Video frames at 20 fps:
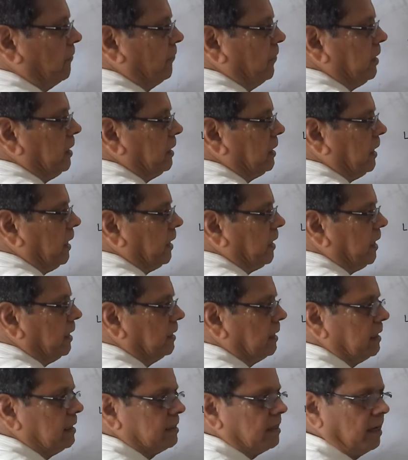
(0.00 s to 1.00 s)
affinity, again
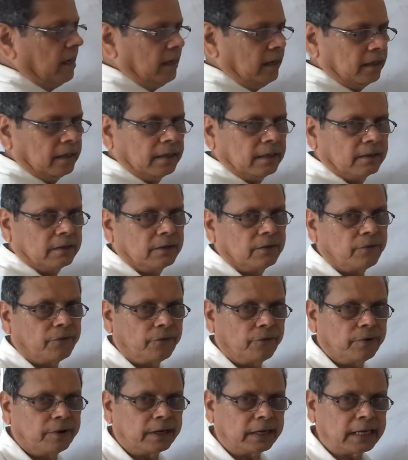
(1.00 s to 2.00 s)
there is a
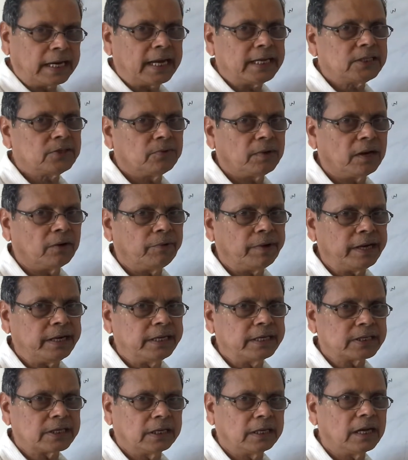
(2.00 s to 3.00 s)
gradual
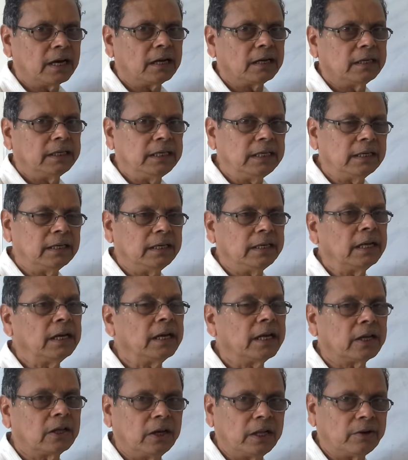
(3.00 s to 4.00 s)
variation or
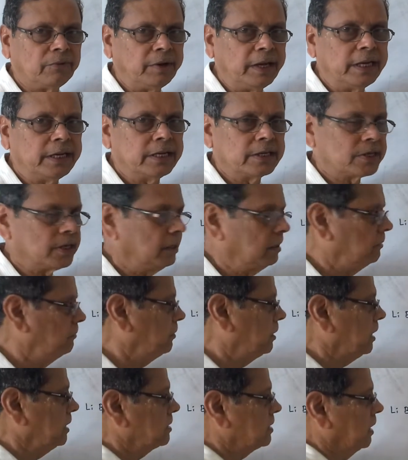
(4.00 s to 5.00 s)
irregular variation,
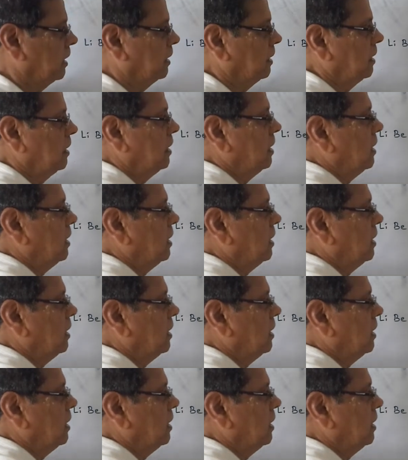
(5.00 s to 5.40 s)
we can say.